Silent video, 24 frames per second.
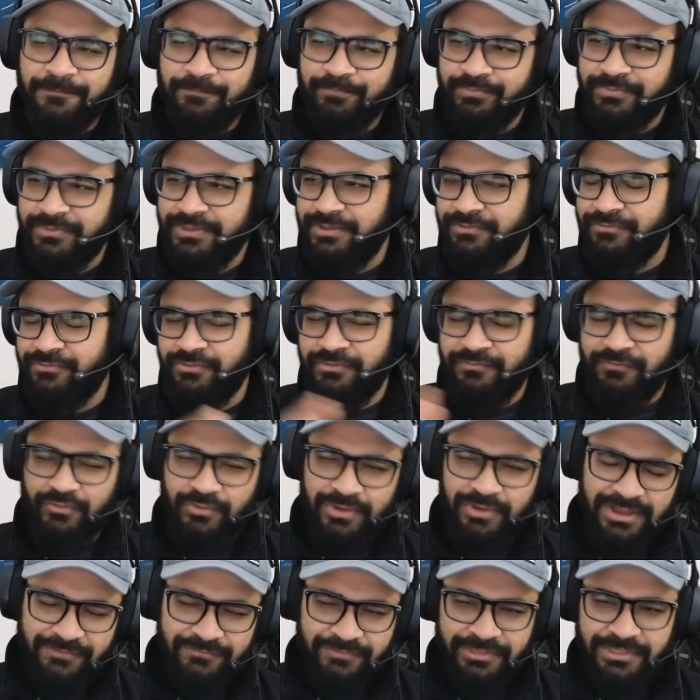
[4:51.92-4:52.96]
And so if you
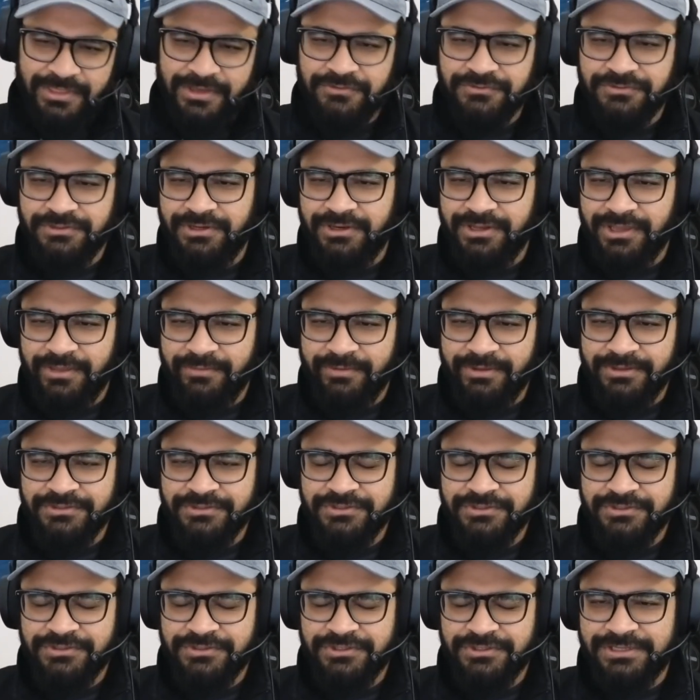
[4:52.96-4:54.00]
have 1,000
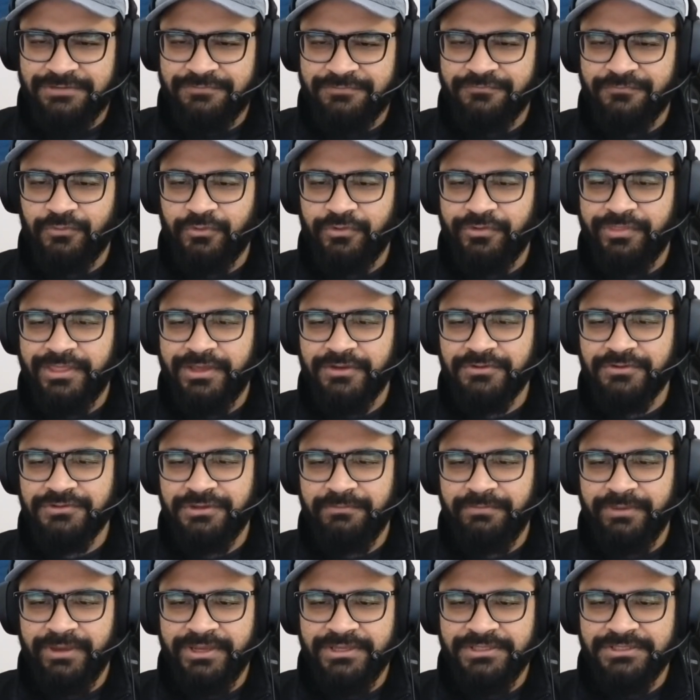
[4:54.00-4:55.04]
dimensions, that's 4,000
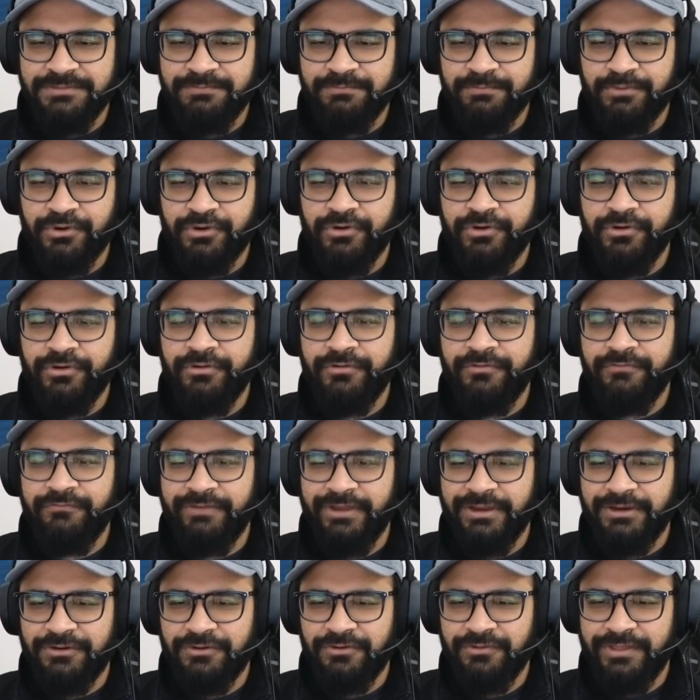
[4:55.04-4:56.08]
bytes per
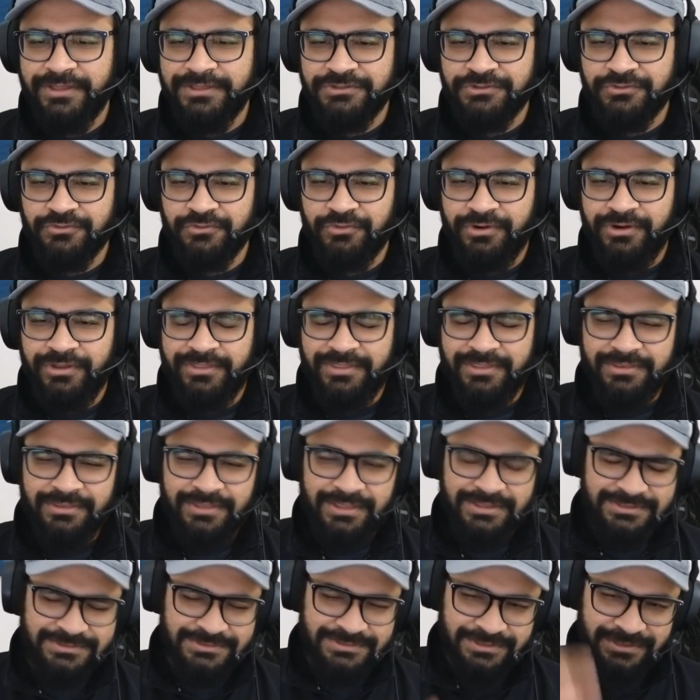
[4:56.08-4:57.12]
vector that's stored. And then
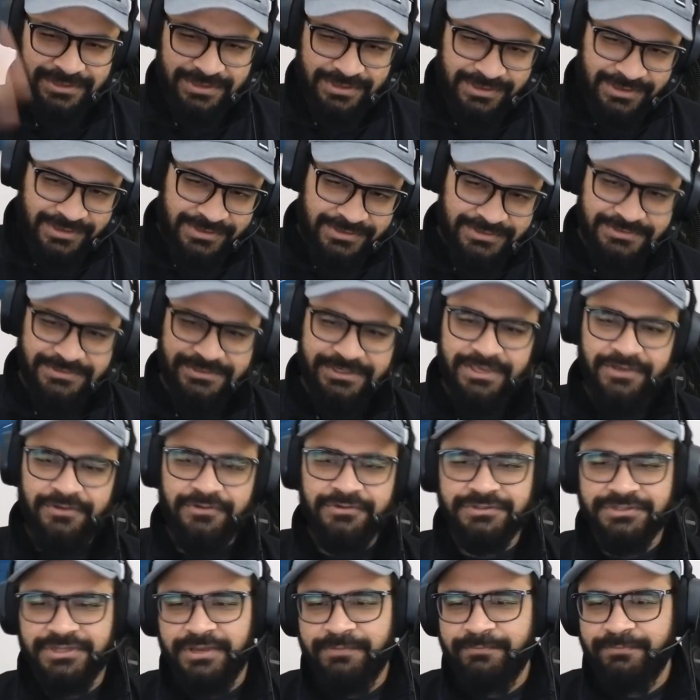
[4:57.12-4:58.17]
that
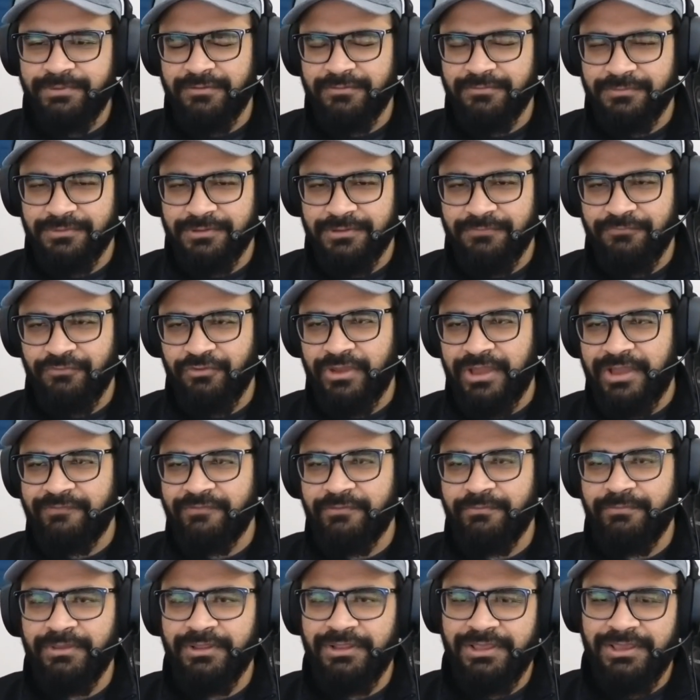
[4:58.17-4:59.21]
scales up. If you have a
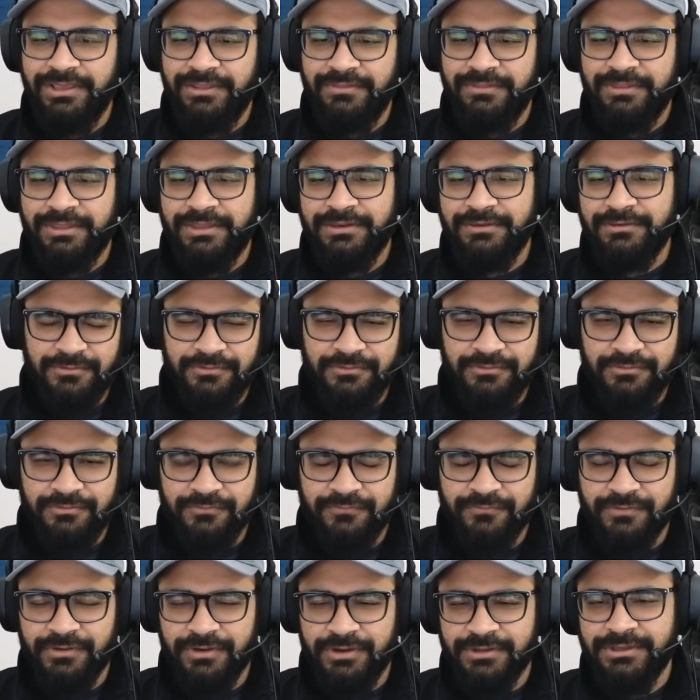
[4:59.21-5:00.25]
million, then you've
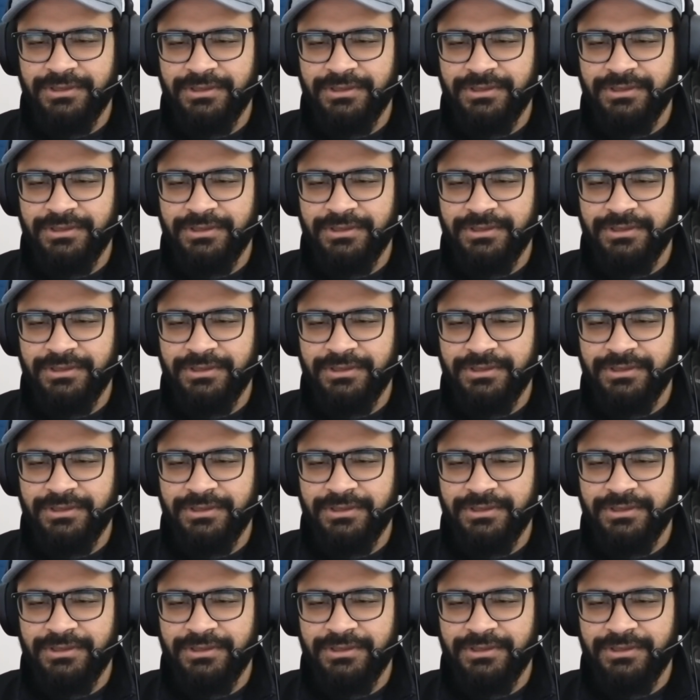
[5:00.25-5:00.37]
got